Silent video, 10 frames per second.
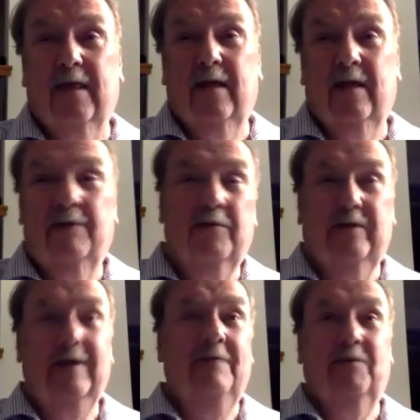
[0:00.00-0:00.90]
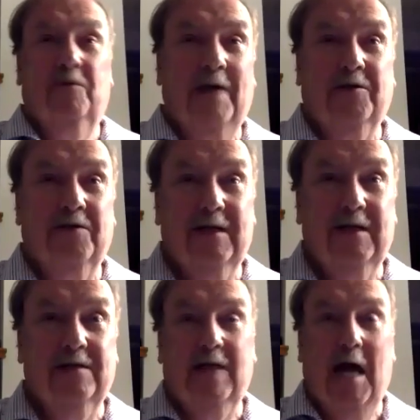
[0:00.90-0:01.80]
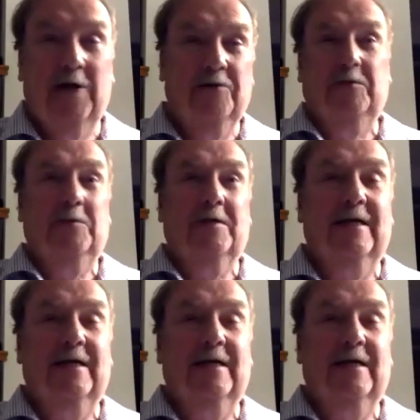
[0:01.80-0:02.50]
museum director. He's a connoisseur.